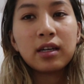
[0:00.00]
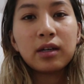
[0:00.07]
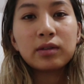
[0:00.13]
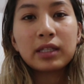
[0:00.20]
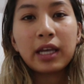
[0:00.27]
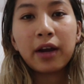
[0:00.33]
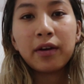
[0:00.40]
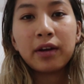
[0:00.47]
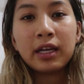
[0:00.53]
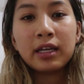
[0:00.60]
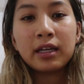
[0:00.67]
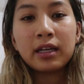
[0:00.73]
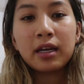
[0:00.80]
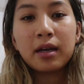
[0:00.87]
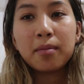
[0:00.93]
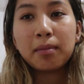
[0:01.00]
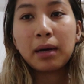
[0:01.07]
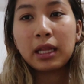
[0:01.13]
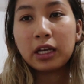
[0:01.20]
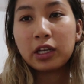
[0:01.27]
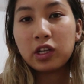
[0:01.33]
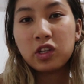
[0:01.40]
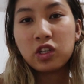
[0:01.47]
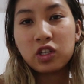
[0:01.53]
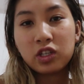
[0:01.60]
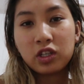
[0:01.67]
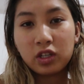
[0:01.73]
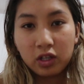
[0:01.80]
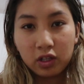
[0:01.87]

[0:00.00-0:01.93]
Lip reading: I was carrying my luggage